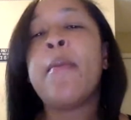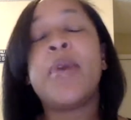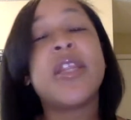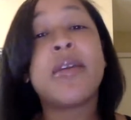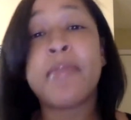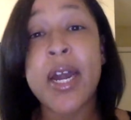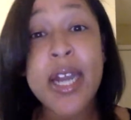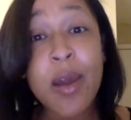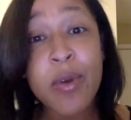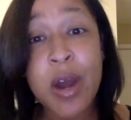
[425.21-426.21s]
But then
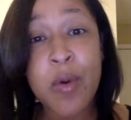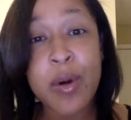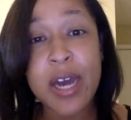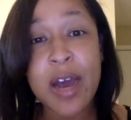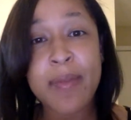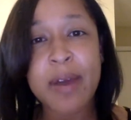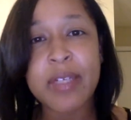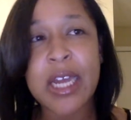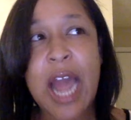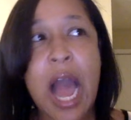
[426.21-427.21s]
Monday when I woke up, I was like,